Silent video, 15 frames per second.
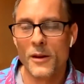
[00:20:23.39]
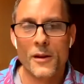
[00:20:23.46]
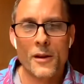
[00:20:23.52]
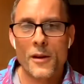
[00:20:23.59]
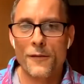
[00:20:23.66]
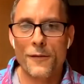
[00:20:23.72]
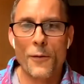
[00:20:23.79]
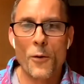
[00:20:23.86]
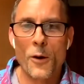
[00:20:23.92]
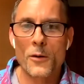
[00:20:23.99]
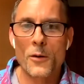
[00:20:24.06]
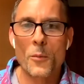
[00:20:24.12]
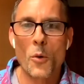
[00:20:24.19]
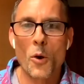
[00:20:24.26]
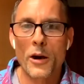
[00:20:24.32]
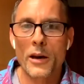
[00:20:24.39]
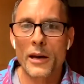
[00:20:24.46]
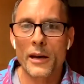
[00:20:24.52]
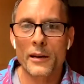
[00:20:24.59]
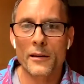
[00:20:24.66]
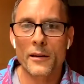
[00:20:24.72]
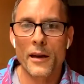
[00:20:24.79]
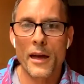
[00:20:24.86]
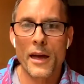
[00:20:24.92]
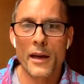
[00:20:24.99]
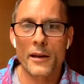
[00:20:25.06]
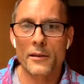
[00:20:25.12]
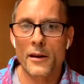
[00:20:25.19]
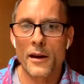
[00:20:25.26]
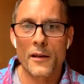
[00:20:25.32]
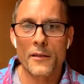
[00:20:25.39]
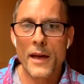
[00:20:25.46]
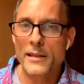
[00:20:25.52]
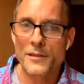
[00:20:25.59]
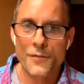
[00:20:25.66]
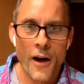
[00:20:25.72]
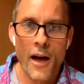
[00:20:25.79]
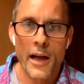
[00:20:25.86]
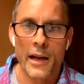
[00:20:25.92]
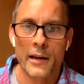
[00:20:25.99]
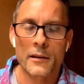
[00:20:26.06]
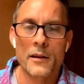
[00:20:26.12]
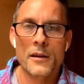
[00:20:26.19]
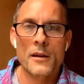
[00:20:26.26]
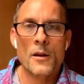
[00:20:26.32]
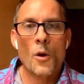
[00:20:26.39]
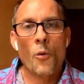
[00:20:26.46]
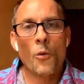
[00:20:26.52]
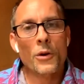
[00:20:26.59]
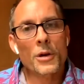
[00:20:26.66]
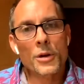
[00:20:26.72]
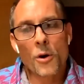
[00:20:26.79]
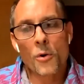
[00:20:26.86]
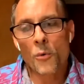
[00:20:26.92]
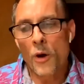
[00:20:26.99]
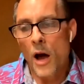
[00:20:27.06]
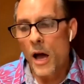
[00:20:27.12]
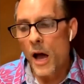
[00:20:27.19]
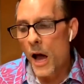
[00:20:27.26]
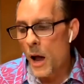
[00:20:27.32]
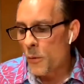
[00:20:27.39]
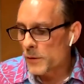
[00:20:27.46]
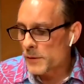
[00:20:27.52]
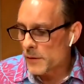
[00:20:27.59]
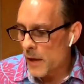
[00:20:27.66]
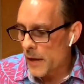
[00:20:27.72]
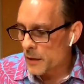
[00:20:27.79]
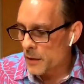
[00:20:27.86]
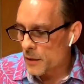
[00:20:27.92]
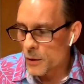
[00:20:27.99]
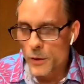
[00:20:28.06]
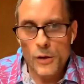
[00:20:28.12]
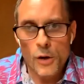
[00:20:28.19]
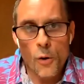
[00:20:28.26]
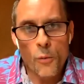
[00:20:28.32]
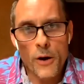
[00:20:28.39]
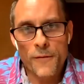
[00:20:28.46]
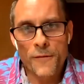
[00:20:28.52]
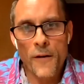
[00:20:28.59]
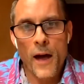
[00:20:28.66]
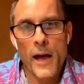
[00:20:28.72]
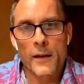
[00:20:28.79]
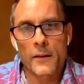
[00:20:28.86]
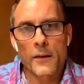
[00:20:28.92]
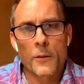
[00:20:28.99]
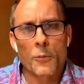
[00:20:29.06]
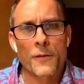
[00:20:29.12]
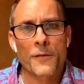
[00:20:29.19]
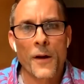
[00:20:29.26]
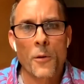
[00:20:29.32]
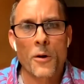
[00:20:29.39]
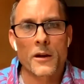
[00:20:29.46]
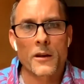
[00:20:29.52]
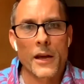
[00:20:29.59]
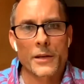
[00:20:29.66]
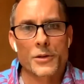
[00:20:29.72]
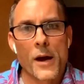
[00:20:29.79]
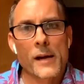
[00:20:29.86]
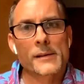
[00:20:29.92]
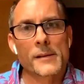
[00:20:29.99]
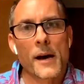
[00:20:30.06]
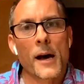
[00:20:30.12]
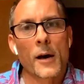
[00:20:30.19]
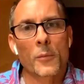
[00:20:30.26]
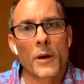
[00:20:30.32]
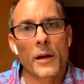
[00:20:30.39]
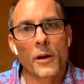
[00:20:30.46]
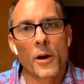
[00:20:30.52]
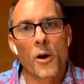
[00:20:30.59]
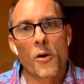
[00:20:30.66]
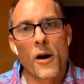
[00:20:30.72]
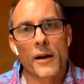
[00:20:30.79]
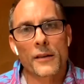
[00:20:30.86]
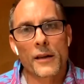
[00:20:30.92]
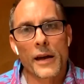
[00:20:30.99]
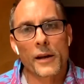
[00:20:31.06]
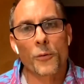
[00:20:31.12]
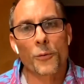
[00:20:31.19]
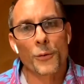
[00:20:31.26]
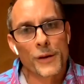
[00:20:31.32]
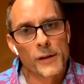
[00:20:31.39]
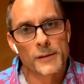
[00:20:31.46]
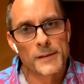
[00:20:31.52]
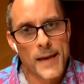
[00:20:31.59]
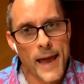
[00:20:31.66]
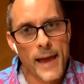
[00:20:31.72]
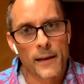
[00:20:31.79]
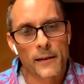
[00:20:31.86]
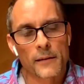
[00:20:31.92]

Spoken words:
4 in the morning, and that's fine. Well, you know, I was like, you know, what if I want to like dress up and go on like a real date,